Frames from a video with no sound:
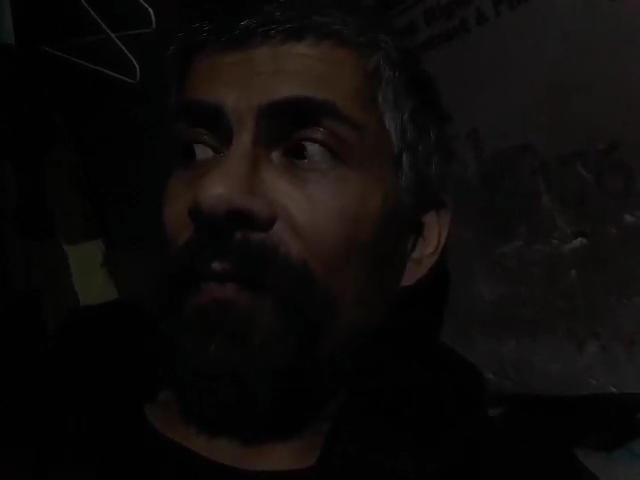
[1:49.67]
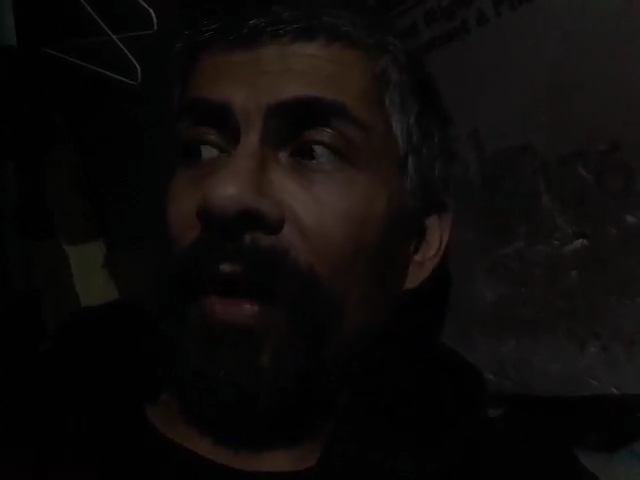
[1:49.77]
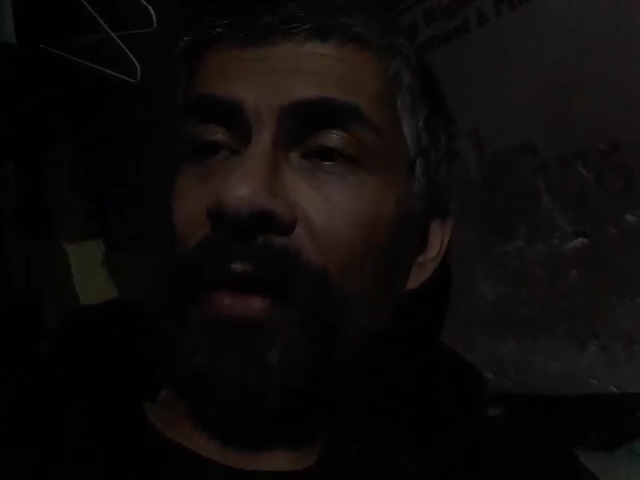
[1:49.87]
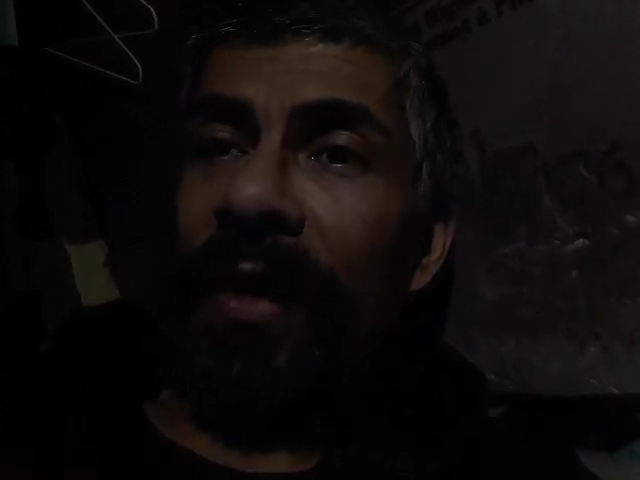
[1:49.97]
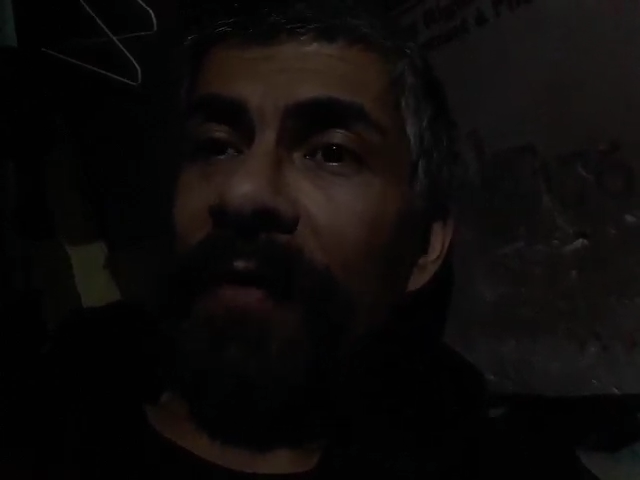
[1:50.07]

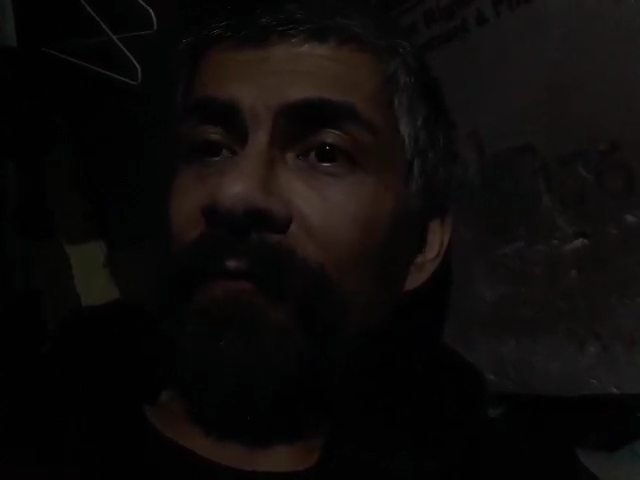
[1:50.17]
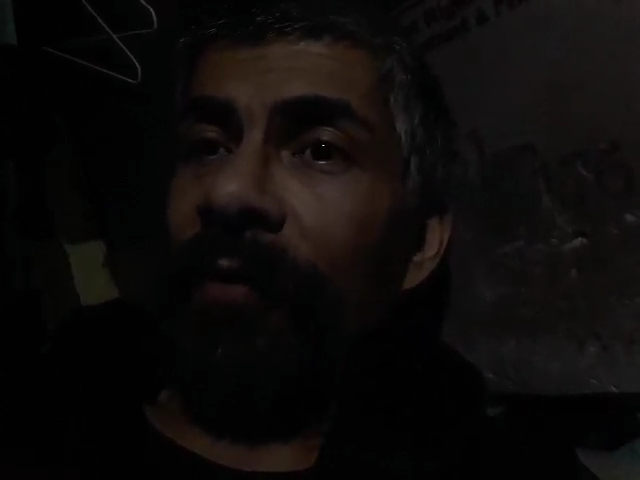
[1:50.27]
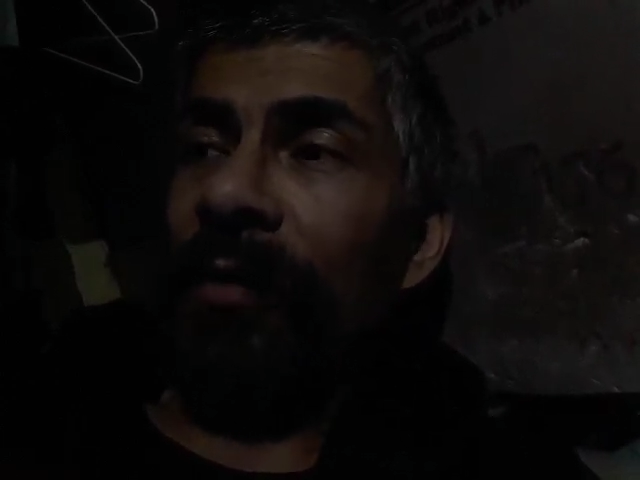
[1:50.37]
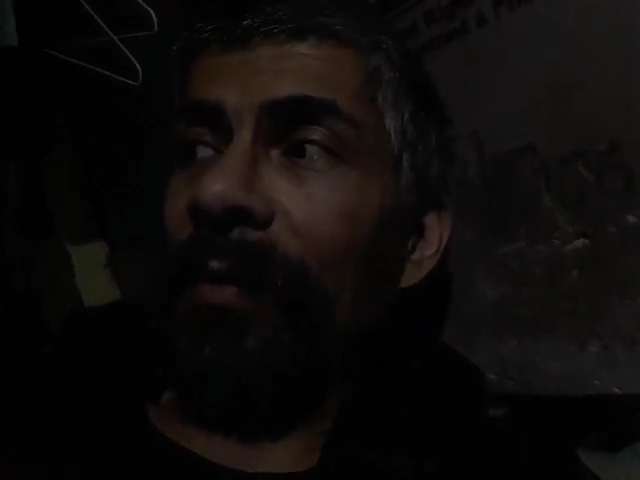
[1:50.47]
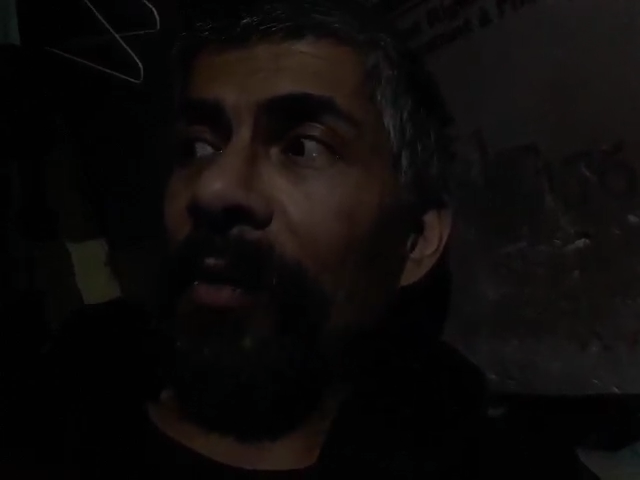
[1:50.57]
parking
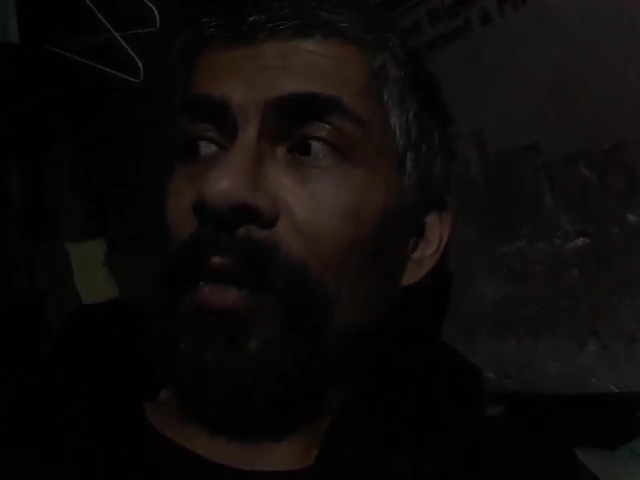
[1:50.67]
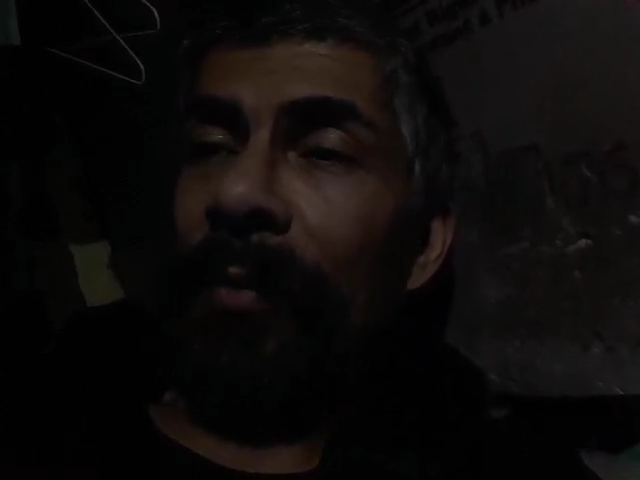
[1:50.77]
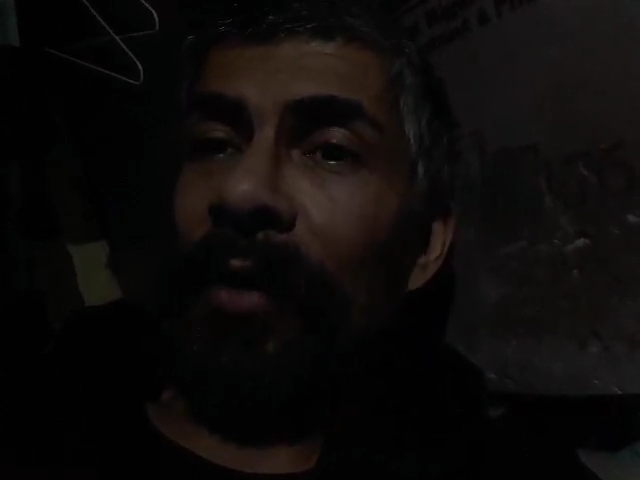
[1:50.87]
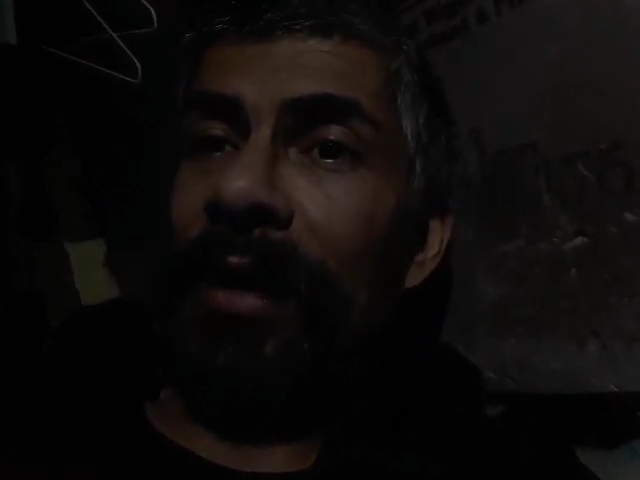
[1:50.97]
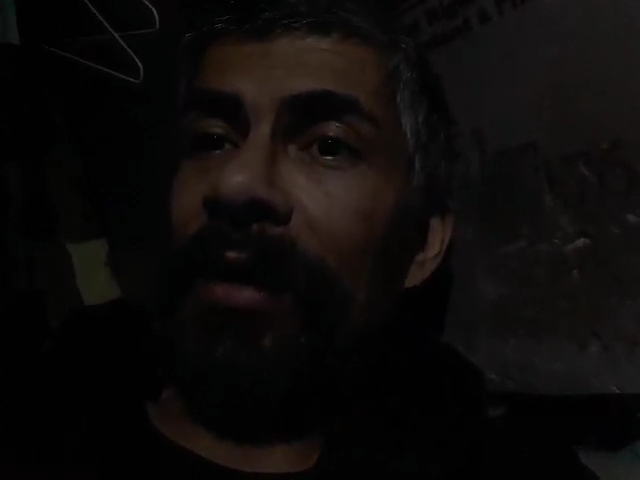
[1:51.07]
enforcement or
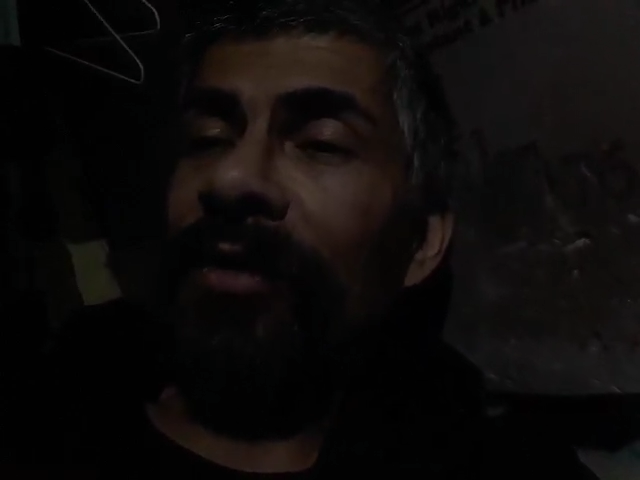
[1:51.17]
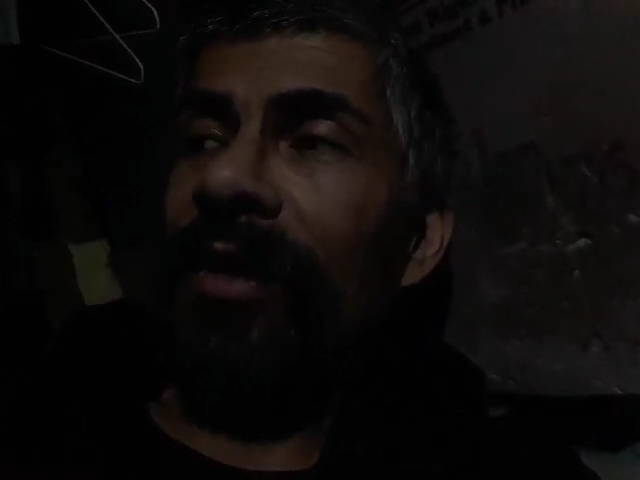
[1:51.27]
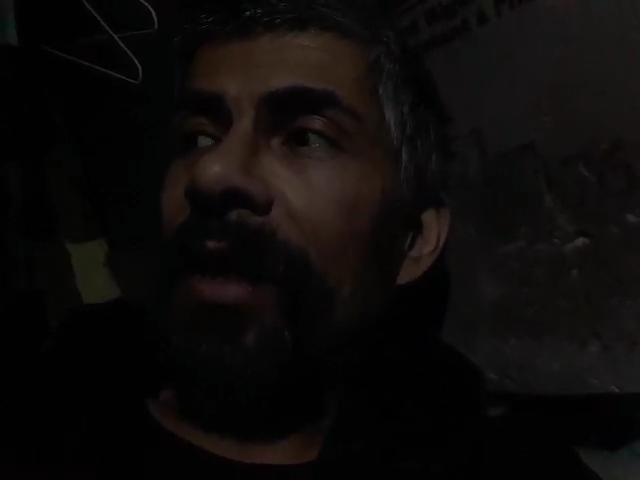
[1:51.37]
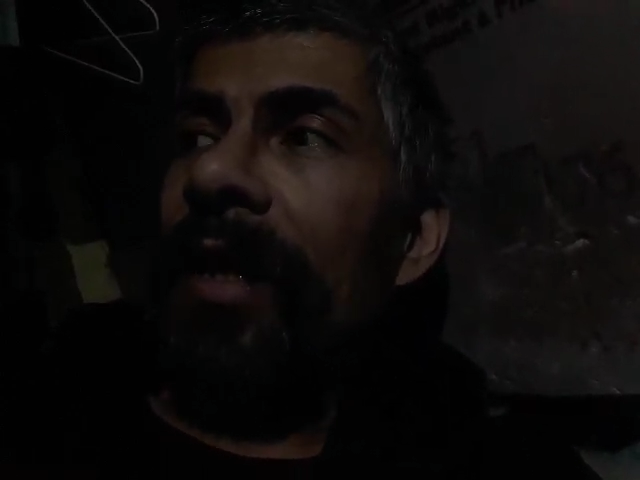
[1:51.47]
police.